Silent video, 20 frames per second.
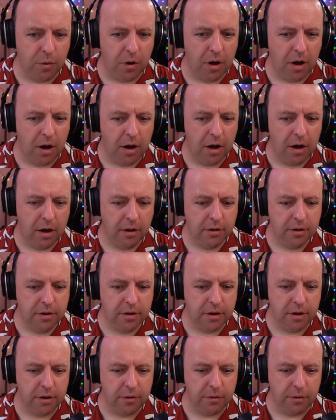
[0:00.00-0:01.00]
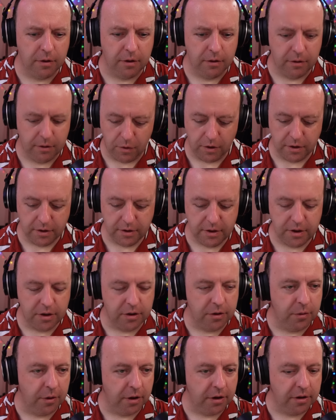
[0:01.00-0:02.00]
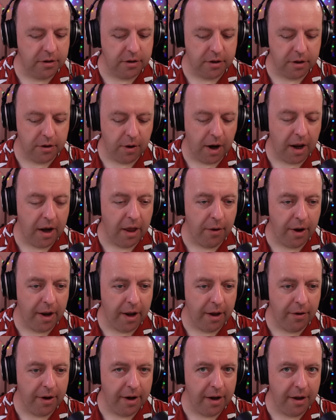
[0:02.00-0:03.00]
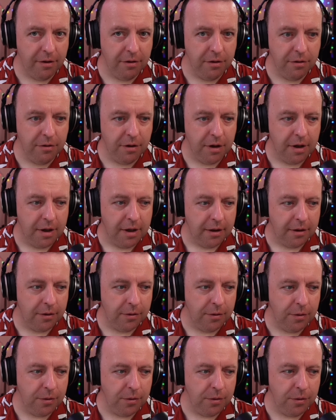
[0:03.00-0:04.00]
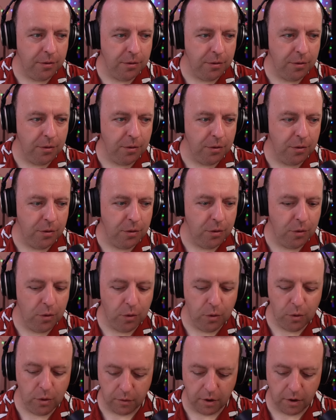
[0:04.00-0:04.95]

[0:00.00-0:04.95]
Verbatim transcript: Weird. One, two, two. One, two, one, two. Hello, hello, hello. Ooh.